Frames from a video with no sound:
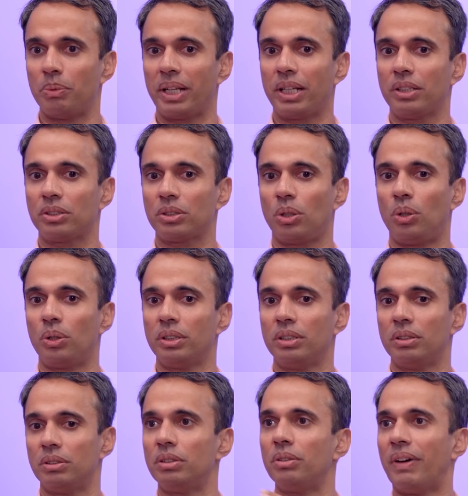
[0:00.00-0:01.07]
Whereas
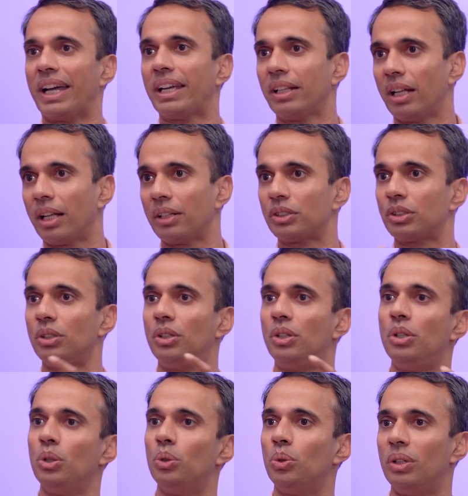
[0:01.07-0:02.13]
on the Wagon R, it's a
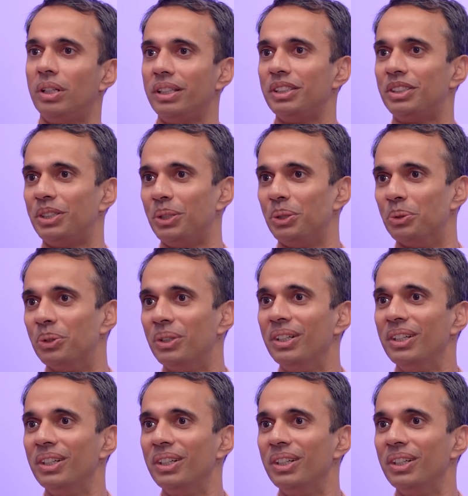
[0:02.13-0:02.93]
dual ECU.